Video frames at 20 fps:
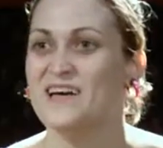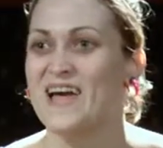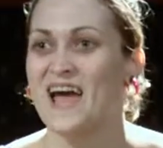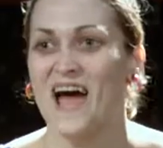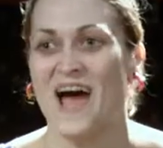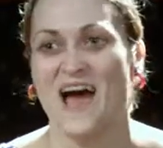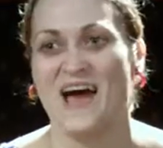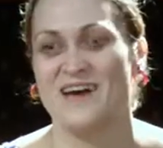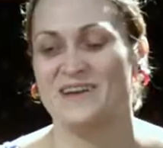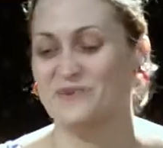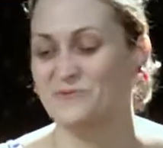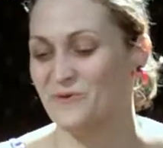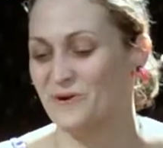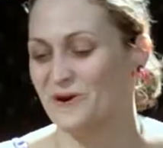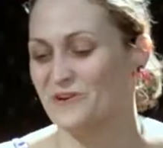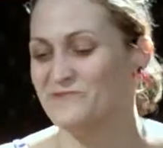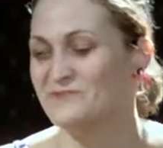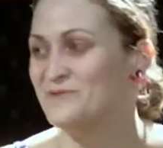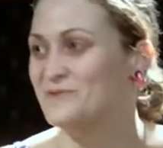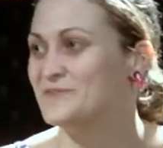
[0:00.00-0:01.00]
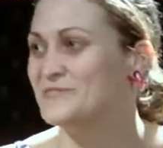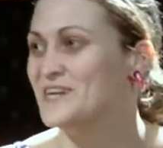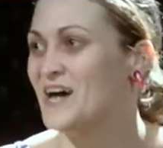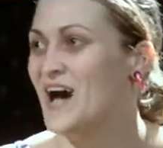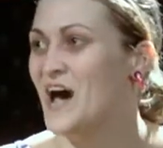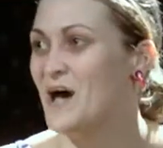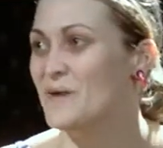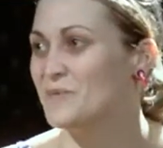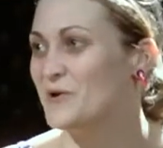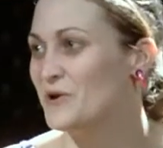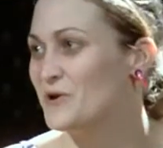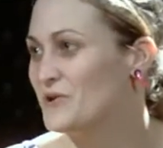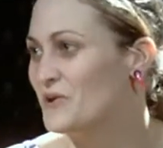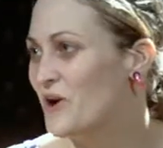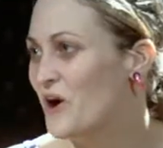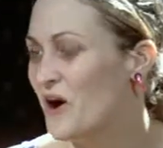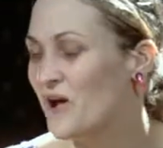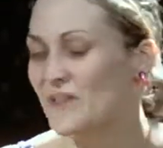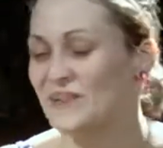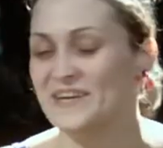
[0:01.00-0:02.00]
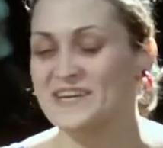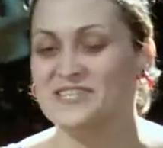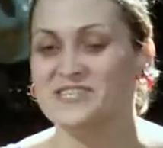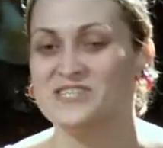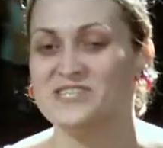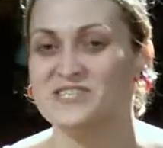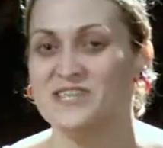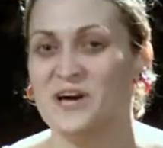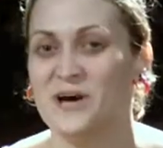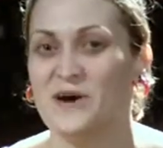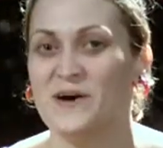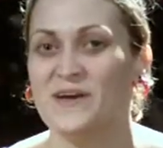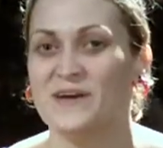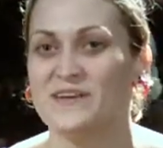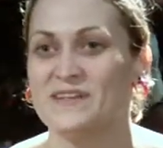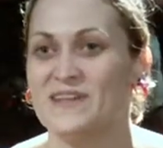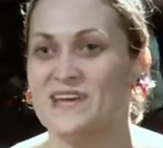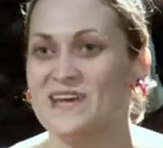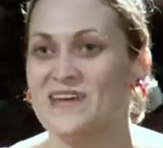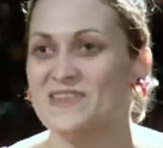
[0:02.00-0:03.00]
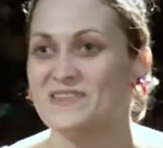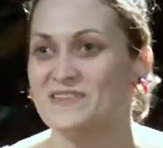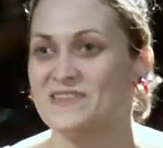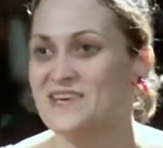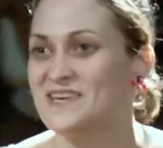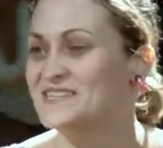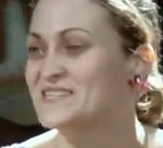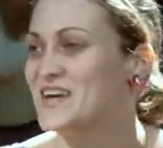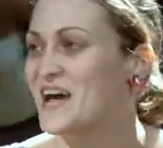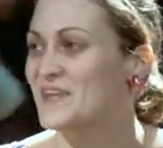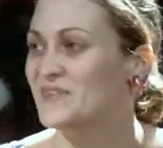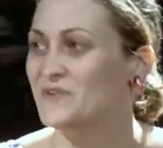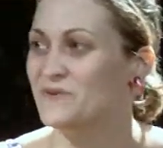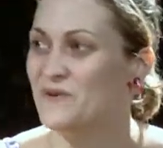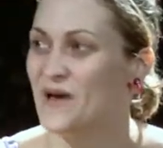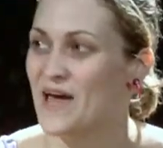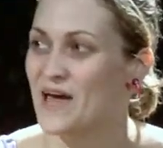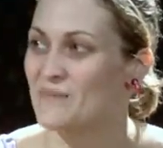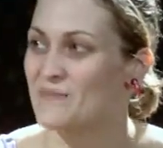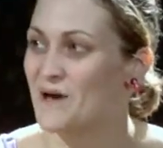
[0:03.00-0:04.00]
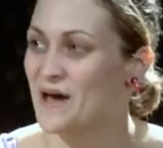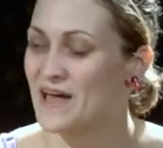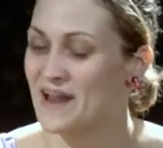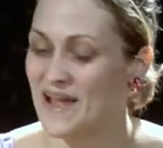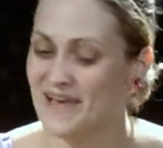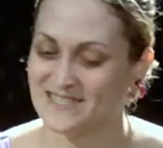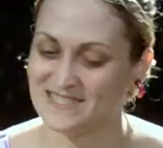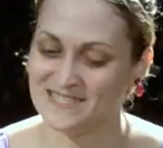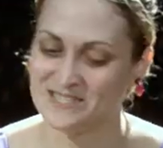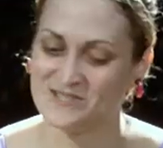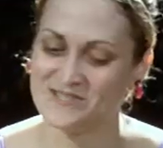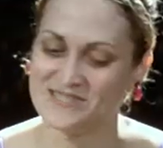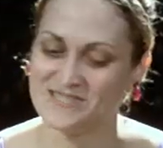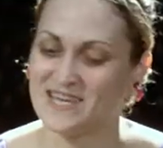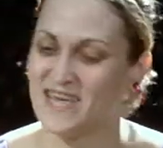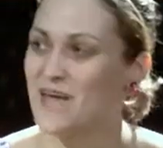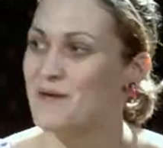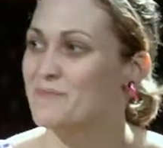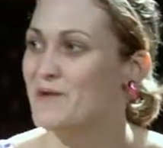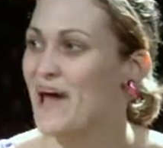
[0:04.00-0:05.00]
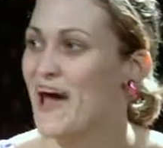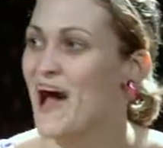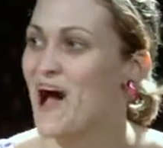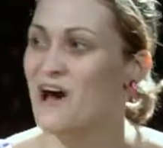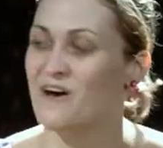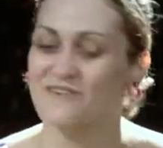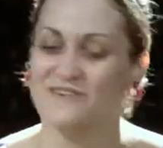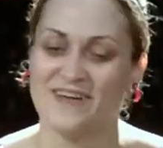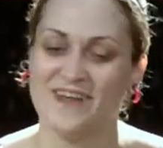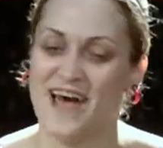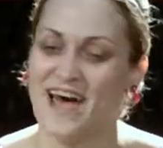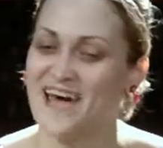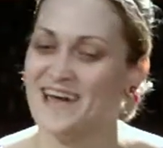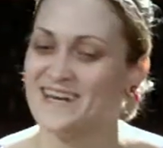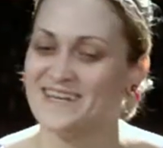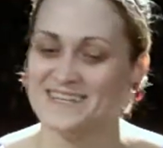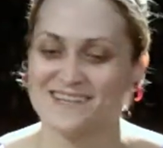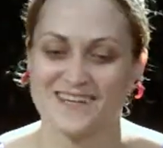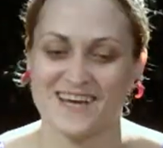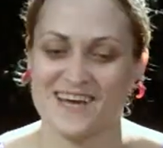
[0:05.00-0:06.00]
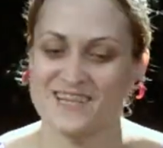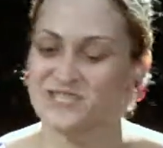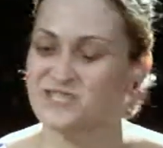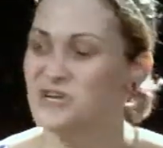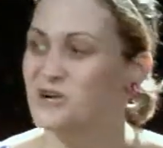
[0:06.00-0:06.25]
True, true. I had to work full time, go to college, so it things got in the way, but as soon as it came to Alvin, I, I